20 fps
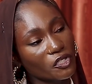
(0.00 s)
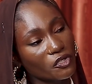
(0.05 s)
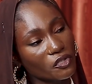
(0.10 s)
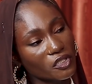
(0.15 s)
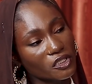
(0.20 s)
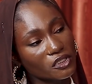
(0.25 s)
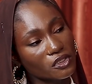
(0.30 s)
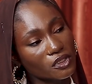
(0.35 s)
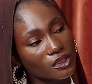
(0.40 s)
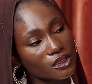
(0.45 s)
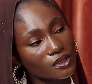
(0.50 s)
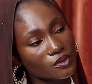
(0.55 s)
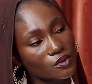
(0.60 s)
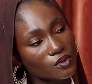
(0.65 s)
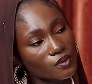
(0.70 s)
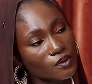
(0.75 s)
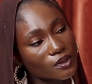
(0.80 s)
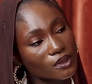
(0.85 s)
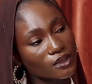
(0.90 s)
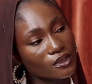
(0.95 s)
creator
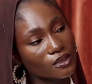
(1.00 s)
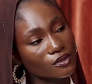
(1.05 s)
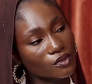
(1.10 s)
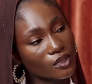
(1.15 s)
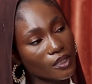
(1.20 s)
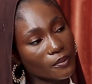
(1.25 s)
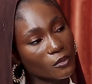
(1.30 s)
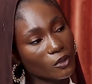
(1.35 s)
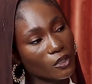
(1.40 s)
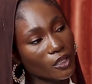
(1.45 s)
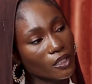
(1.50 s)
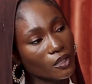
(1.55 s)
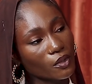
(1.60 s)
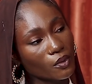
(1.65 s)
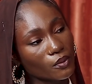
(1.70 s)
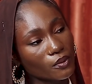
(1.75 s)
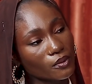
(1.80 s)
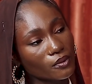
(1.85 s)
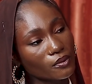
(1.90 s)
deals with it, so I'm not alone.